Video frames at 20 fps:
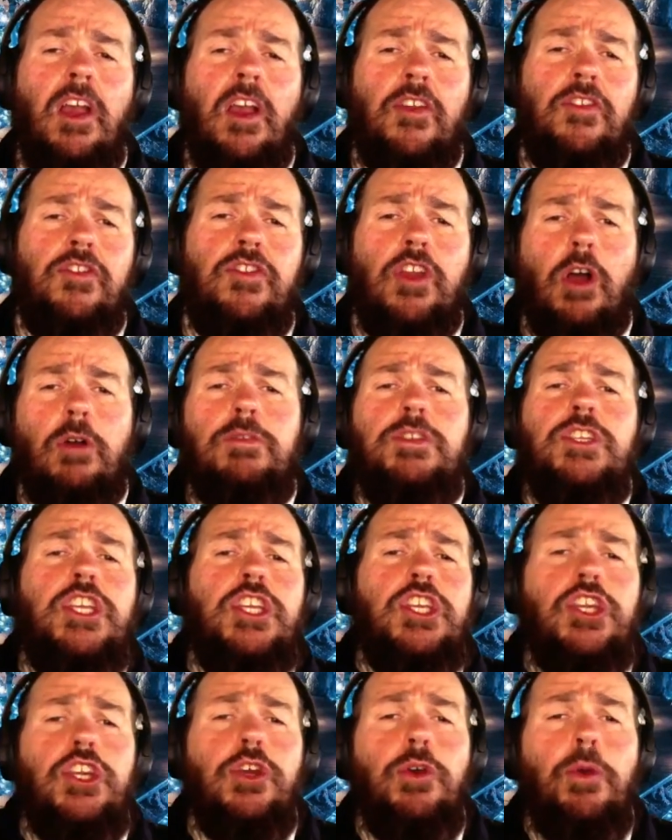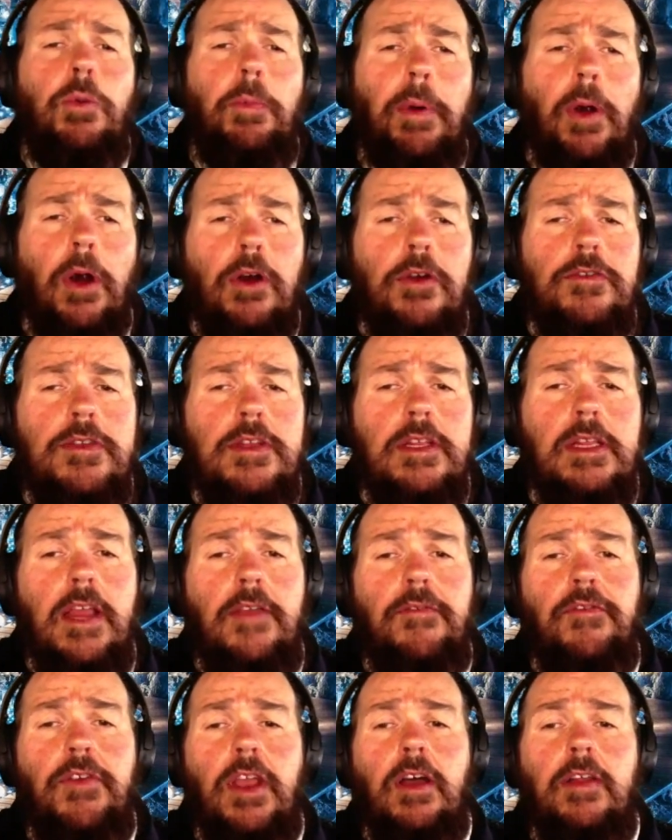So do you personally
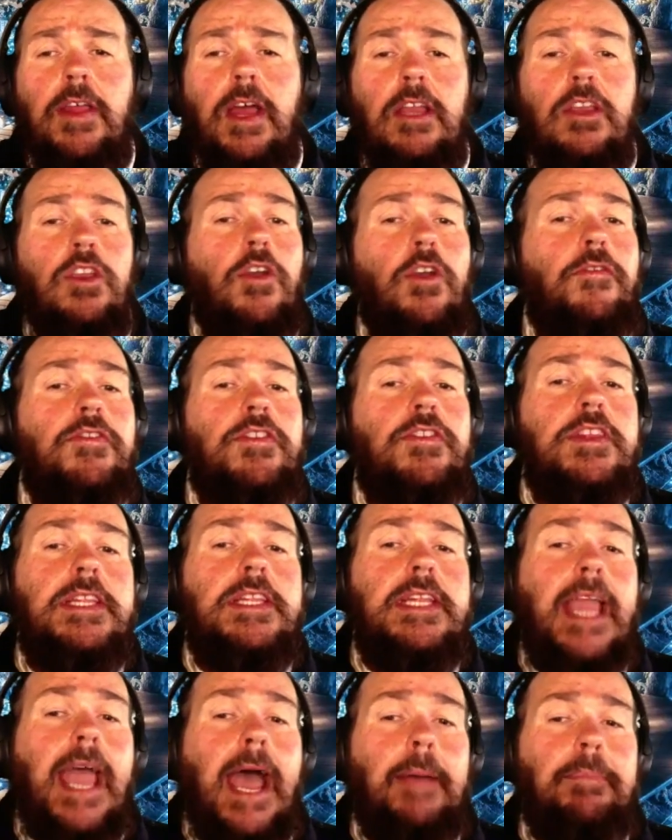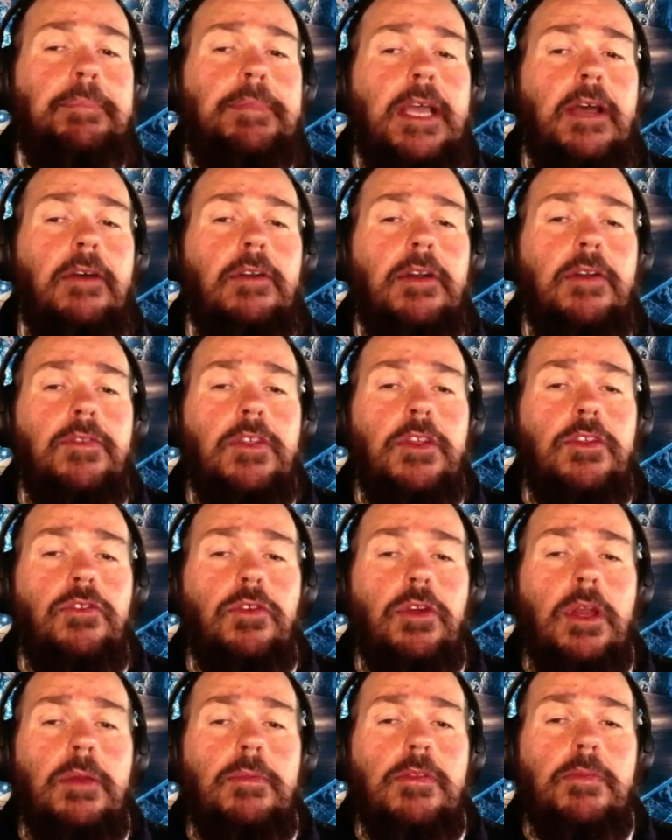feel that you've snapped out of the
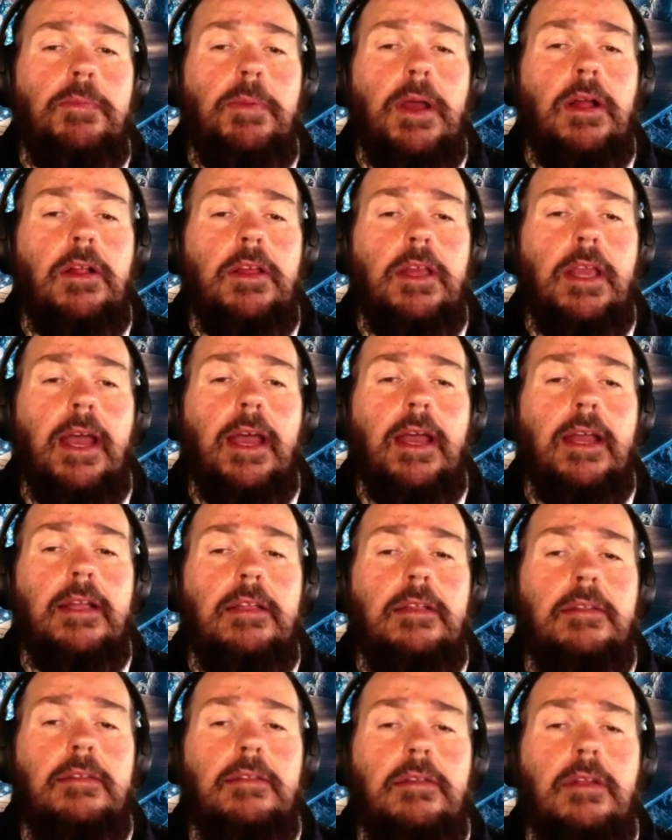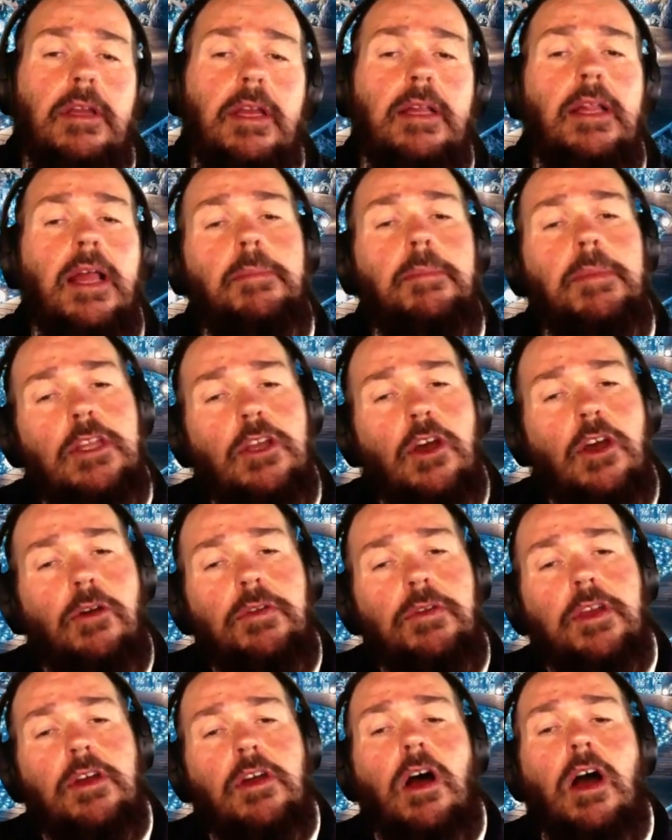dream spell yet? And let me know
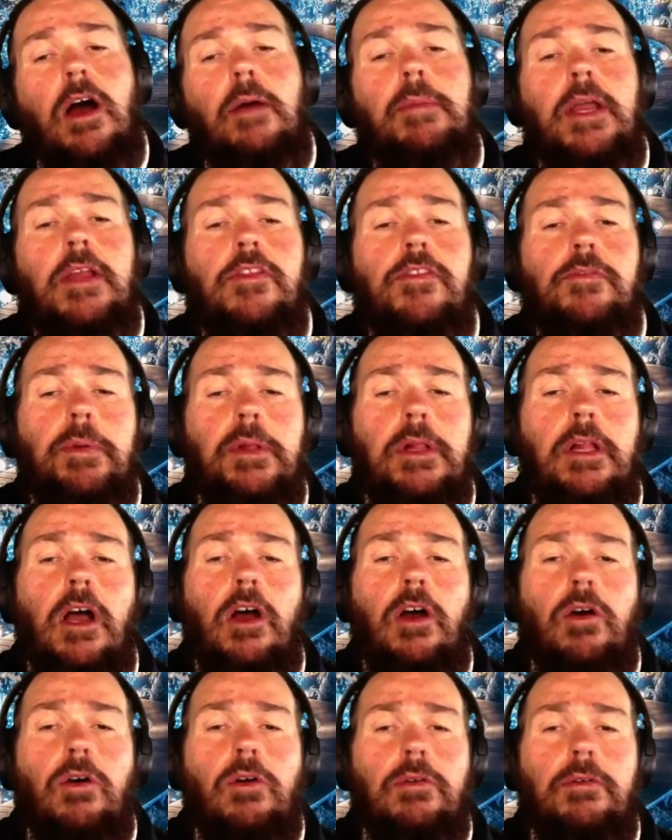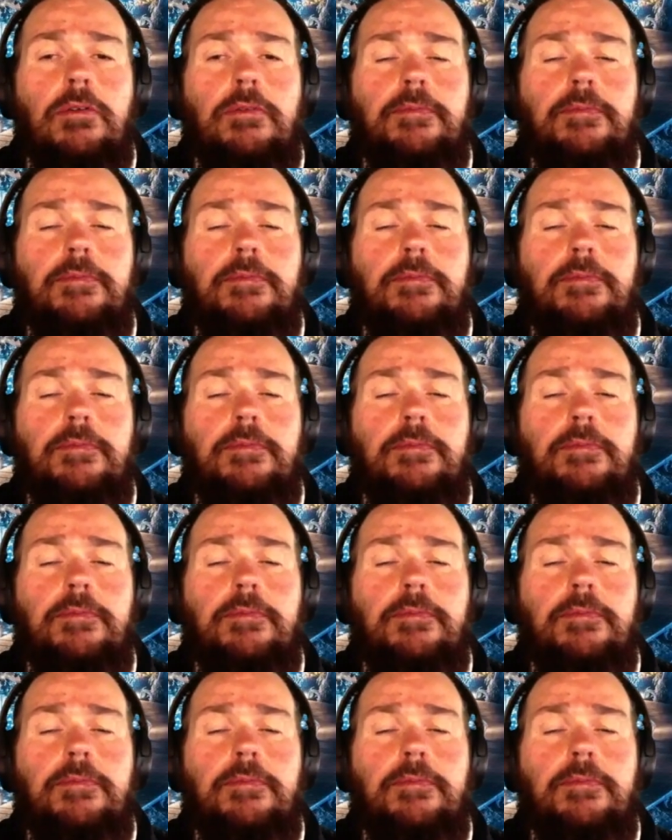in the comments below.